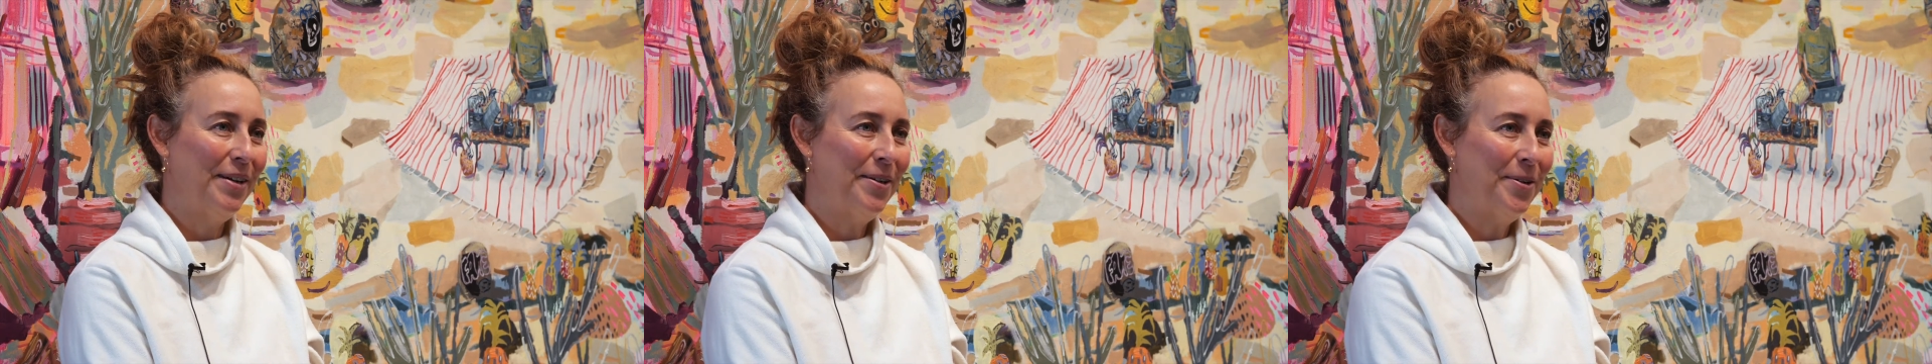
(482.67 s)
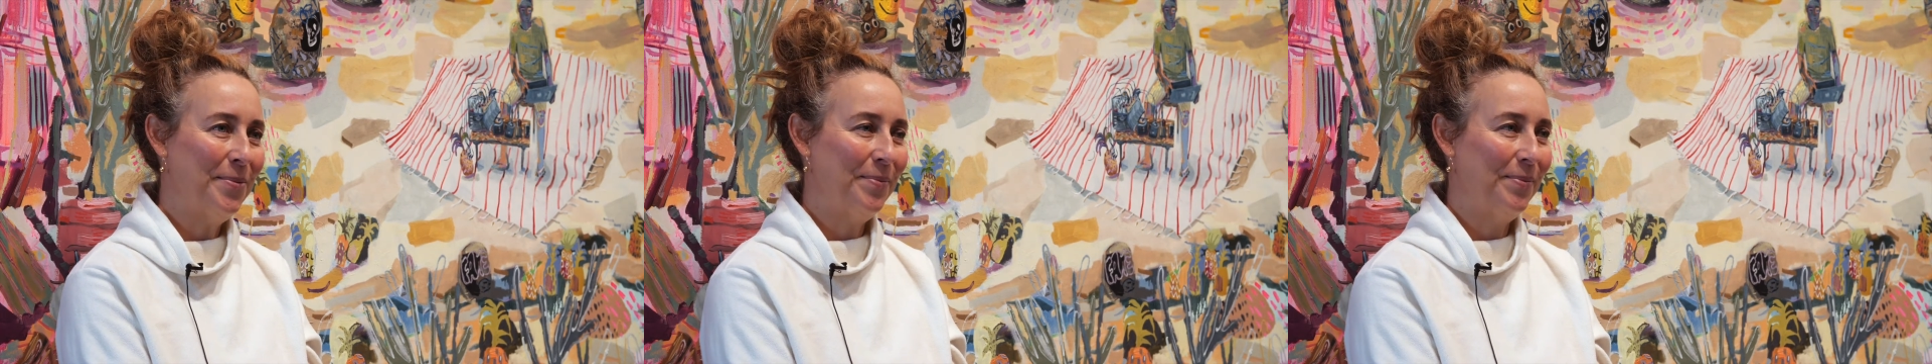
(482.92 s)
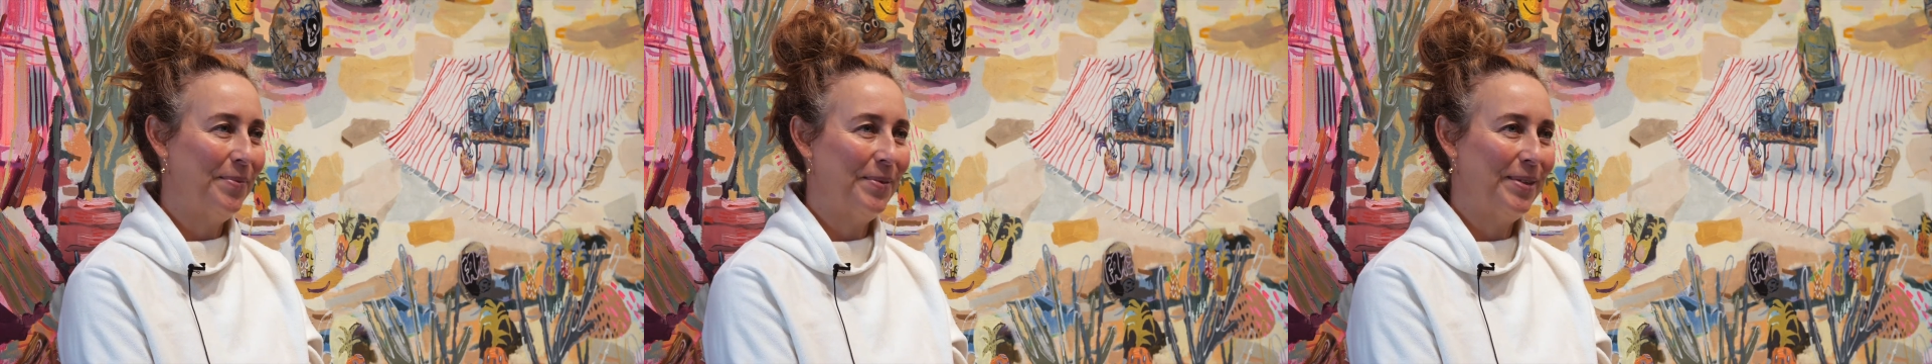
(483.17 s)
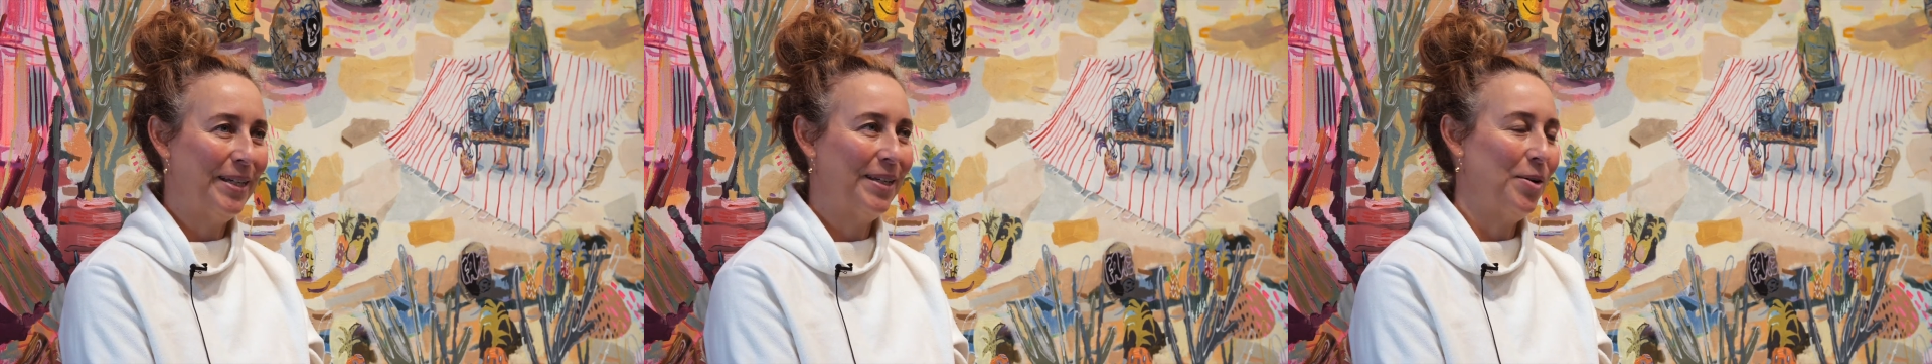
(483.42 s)

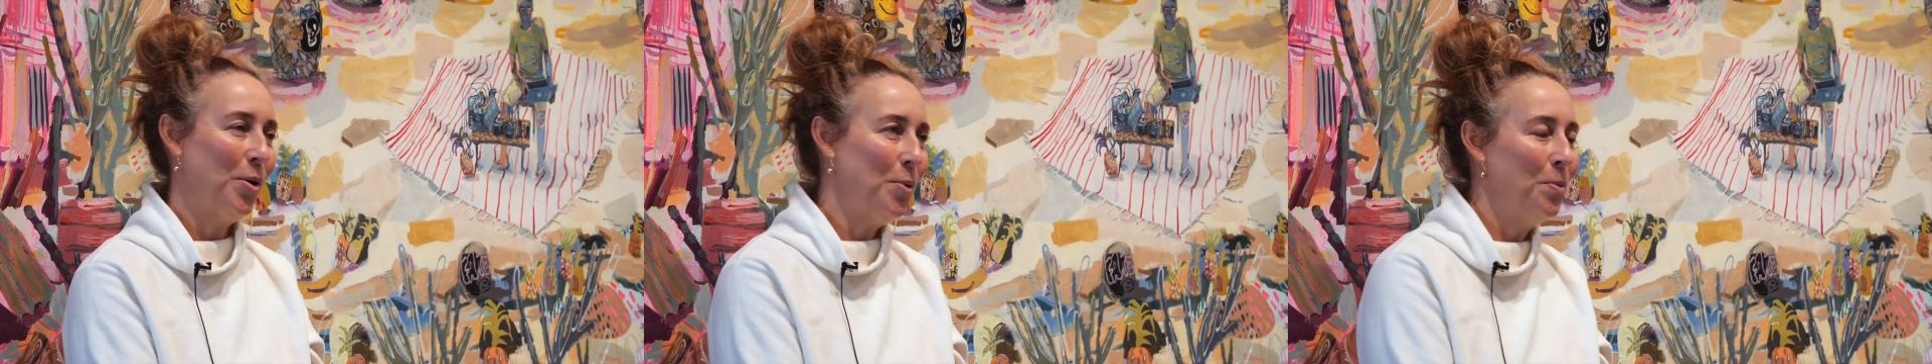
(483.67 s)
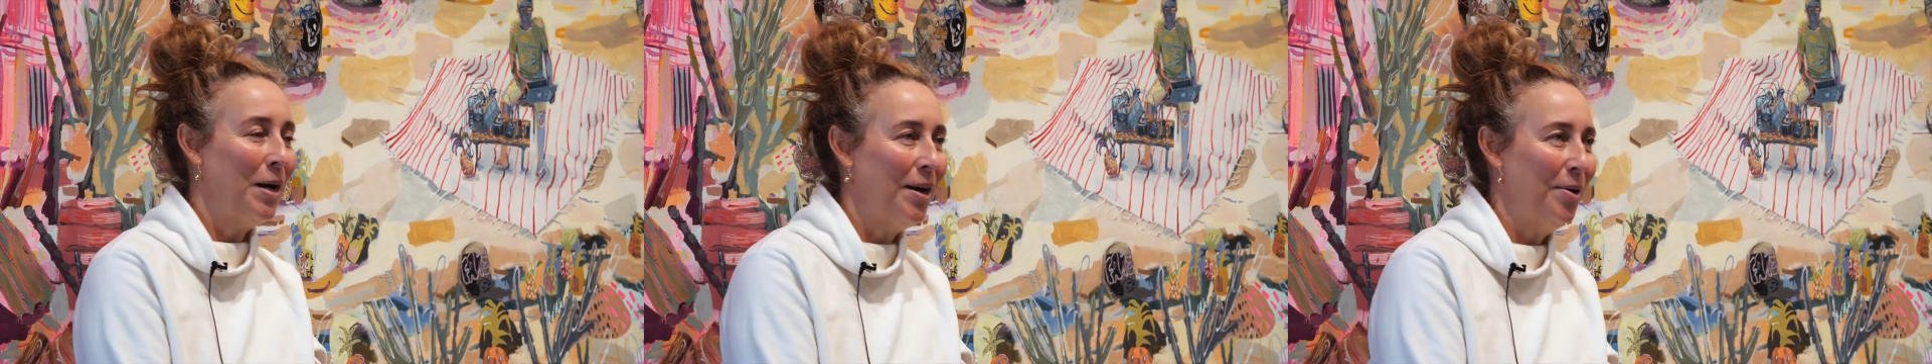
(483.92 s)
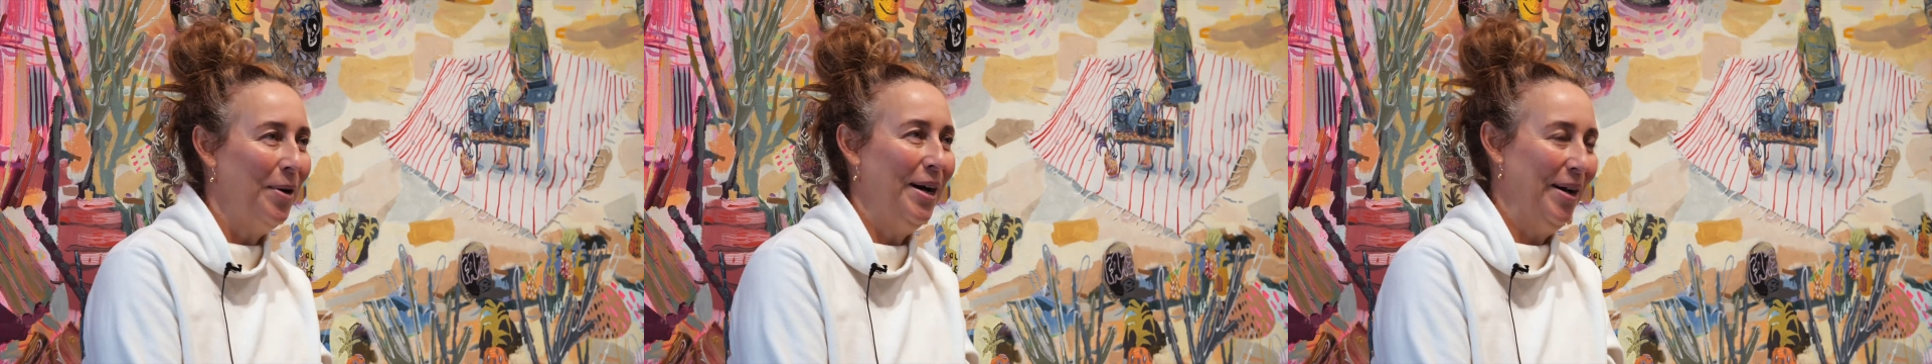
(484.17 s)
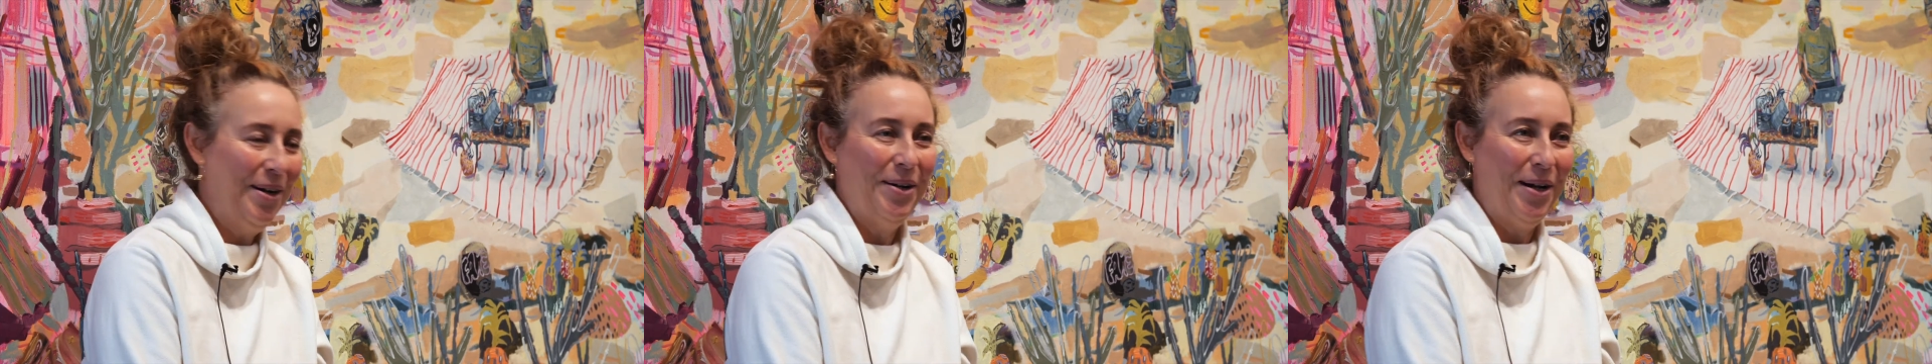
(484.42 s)
like, oh wow,
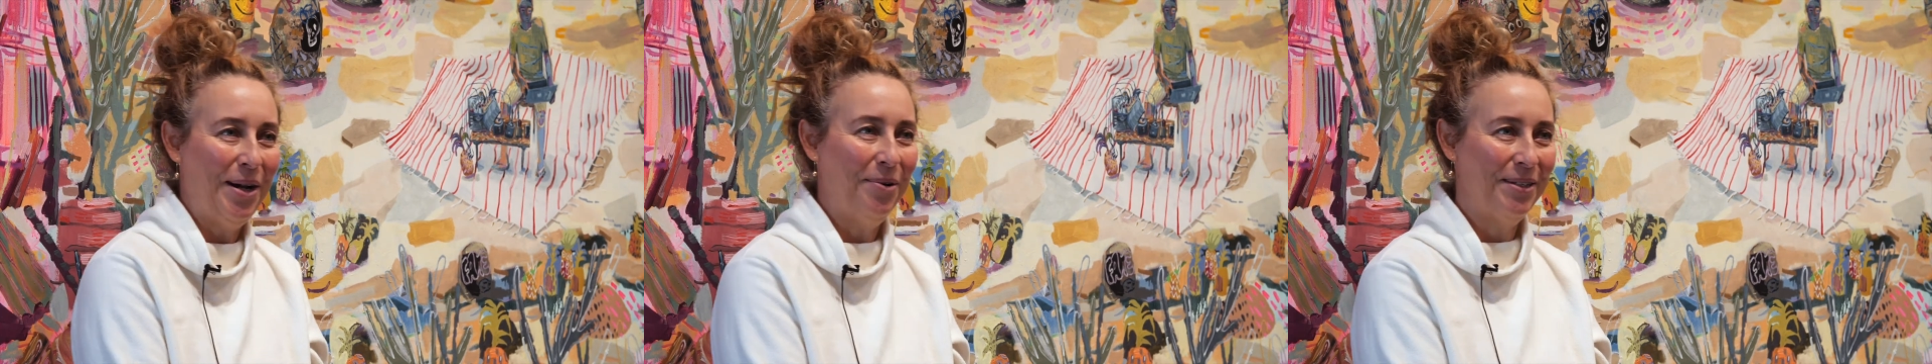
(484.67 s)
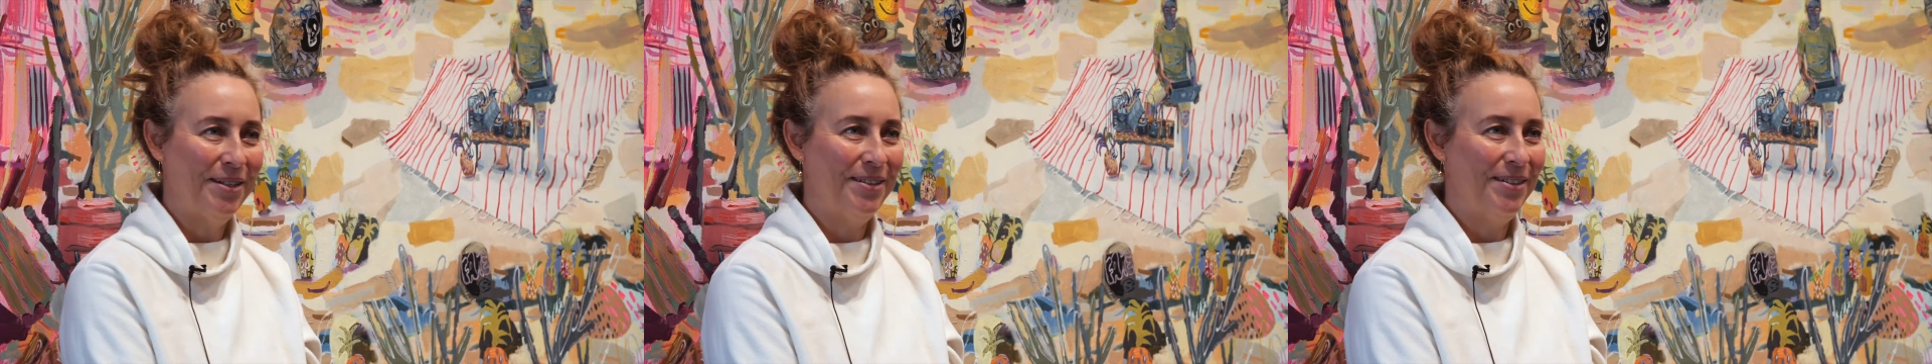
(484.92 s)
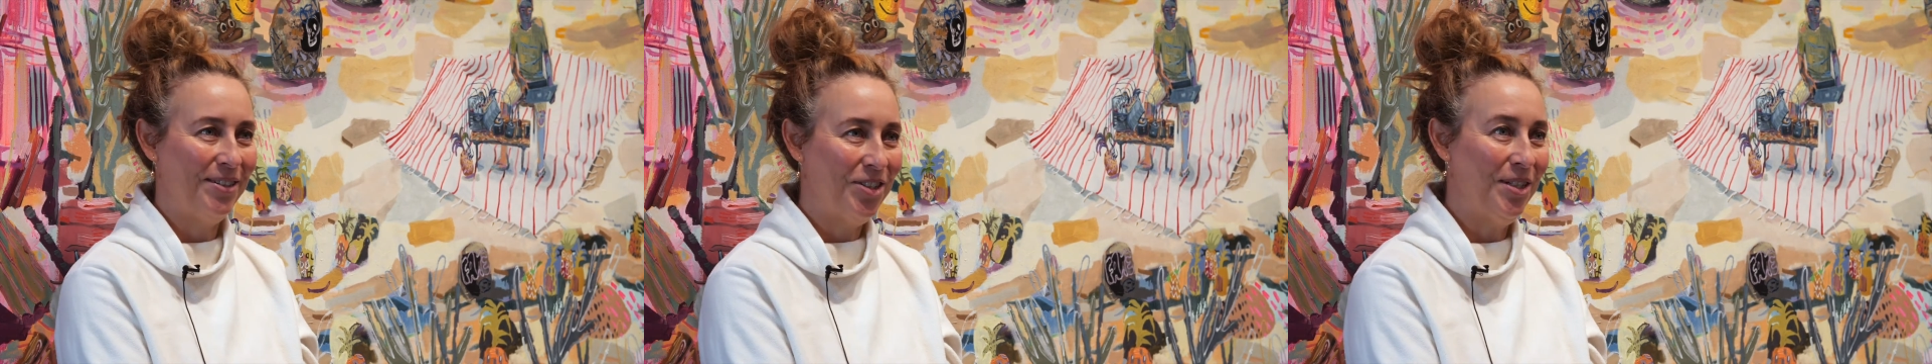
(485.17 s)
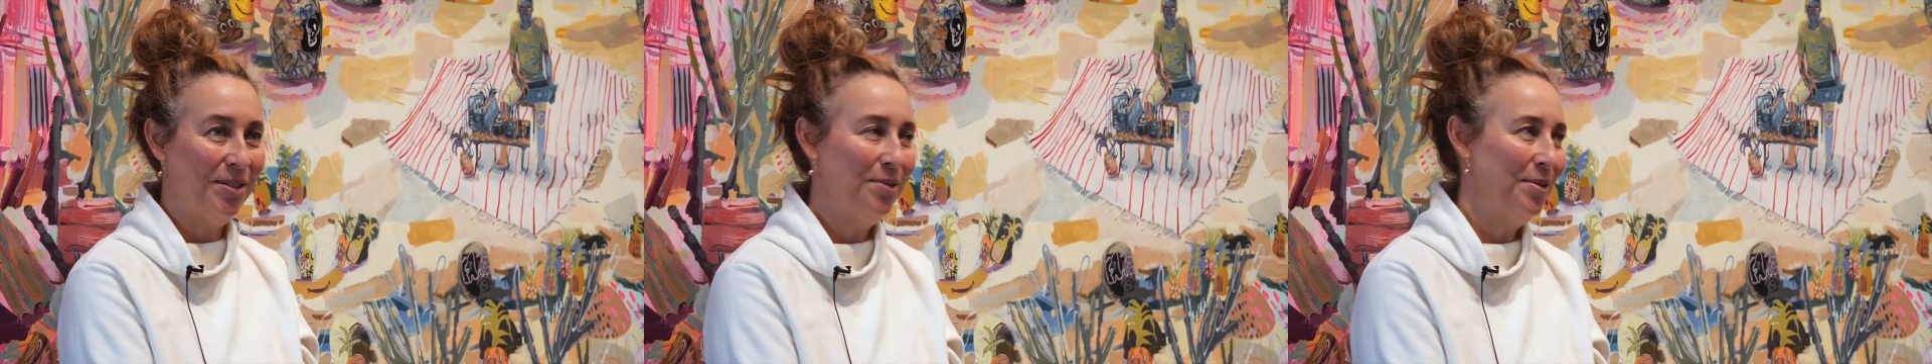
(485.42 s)
how did
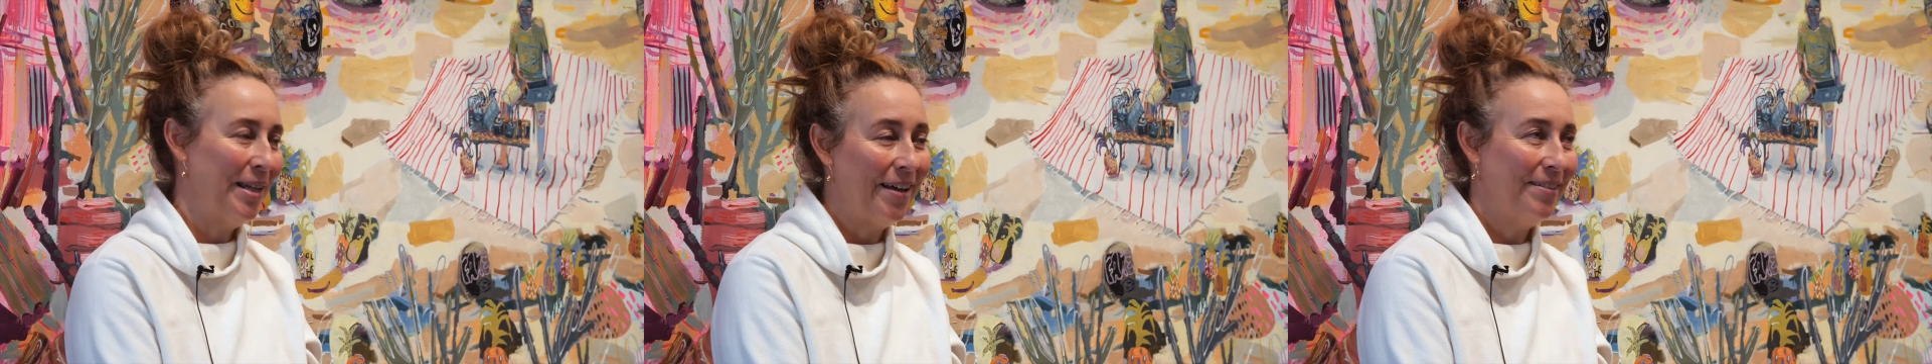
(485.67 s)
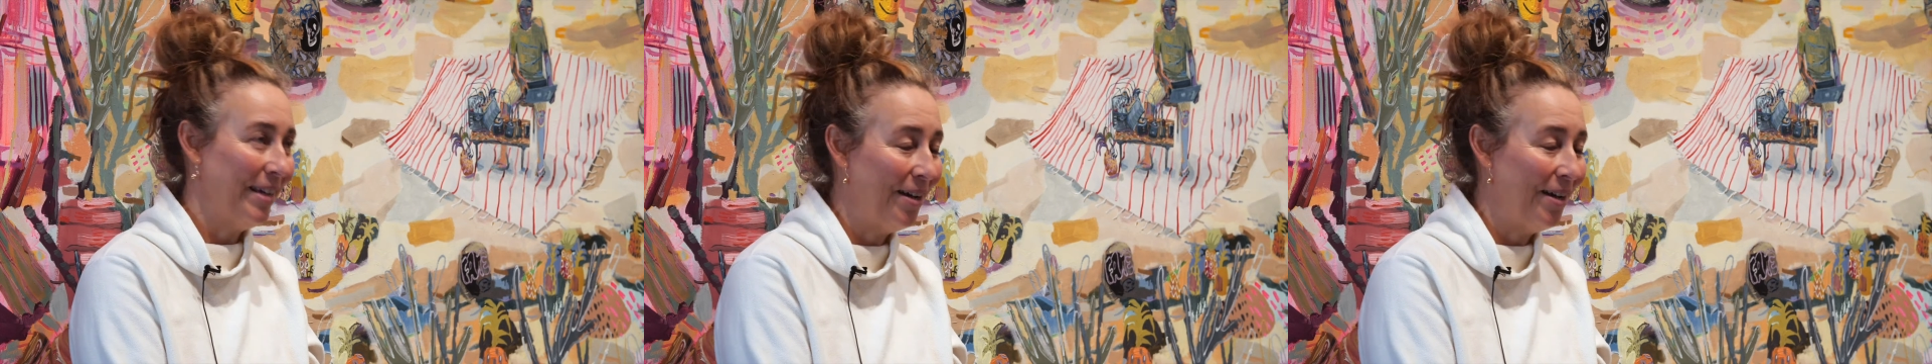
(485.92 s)
she do that?